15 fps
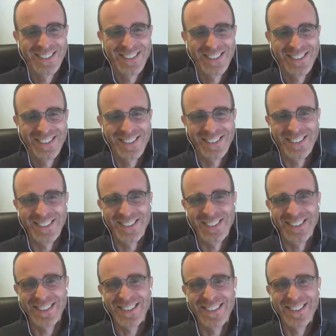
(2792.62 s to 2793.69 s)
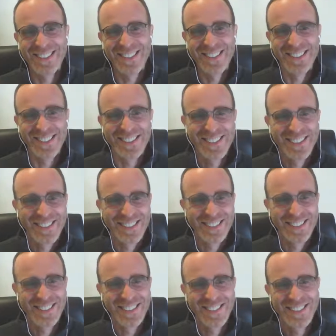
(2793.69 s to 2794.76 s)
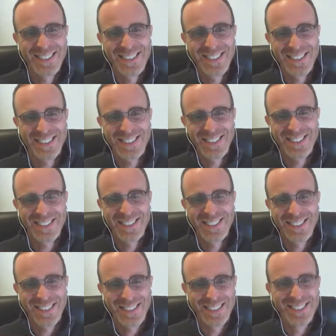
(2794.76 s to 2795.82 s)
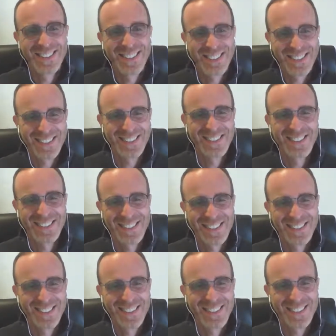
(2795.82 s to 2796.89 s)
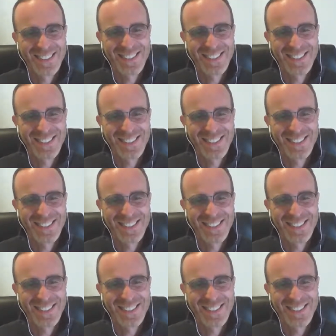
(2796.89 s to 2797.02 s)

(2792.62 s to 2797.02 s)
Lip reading: (silent)